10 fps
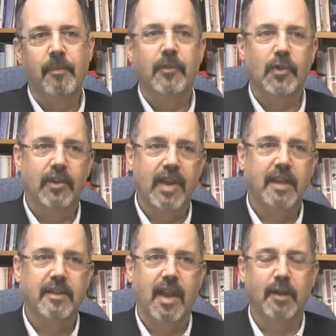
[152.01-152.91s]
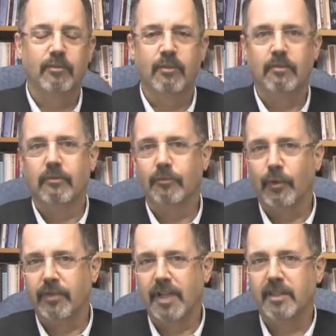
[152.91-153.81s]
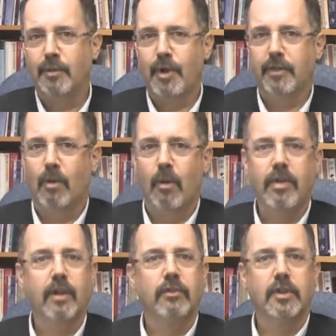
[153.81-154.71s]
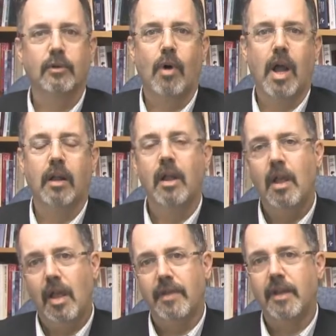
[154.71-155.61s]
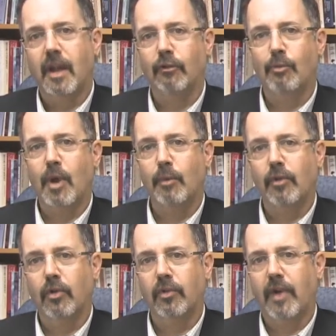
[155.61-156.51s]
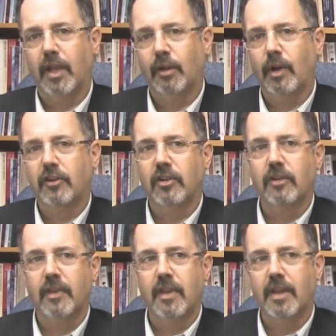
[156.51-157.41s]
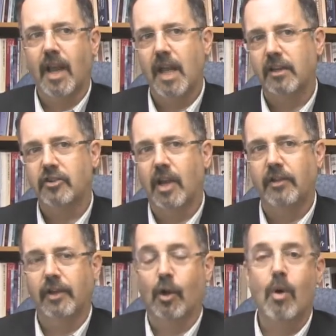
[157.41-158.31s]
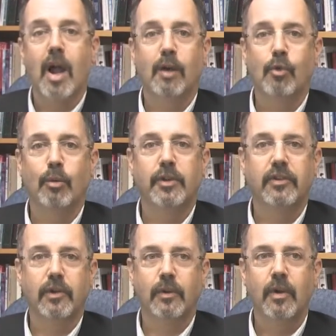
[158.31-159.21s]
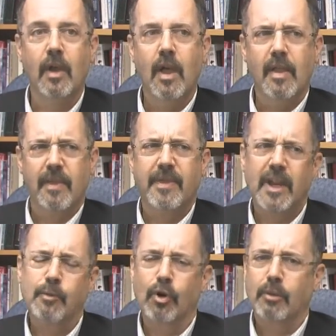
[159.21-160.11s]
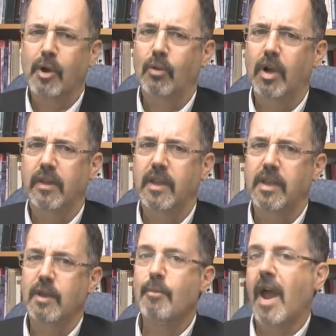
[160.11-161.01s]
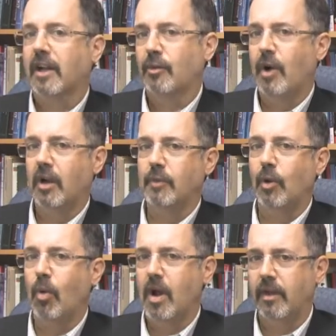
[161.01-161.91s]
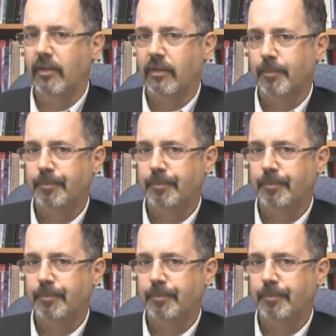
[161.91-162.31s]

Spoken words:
So I sat down, reflected about the whole thing for a little while, then I remembered those evaluations, and then I had a chance in a quiet moment to think more about what the impact upon me was.